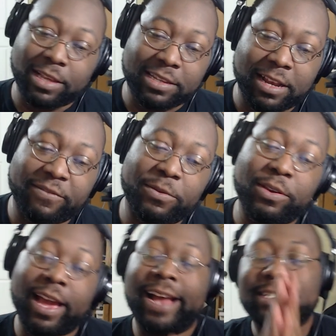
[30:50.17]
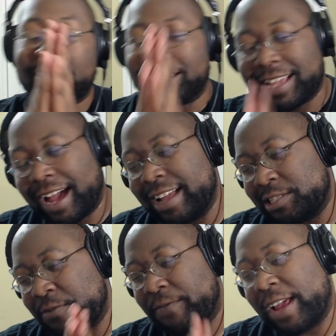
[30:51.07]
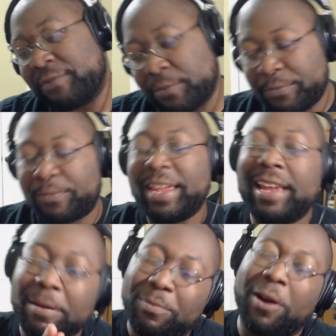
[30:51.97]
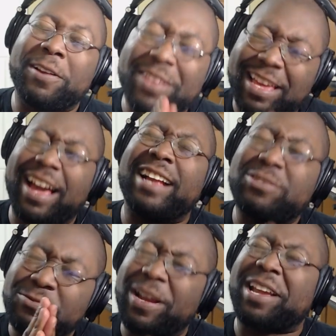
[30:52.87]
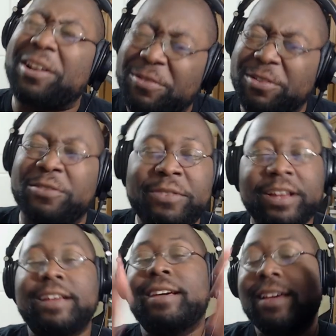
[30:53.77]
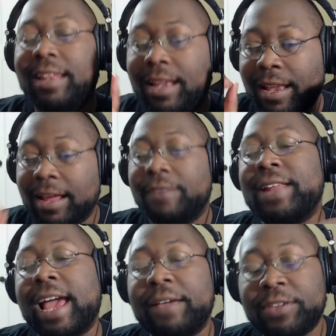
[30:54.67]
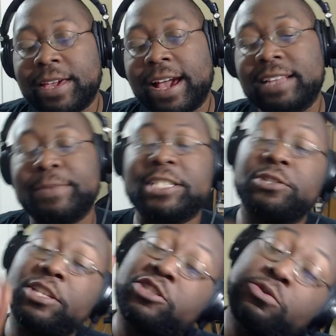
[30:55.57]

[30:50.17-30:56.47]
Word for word: like to hear from you guys, our kaiju faithful, being a part of the kaiju wrecking crew. Love to have you guys. Make sure that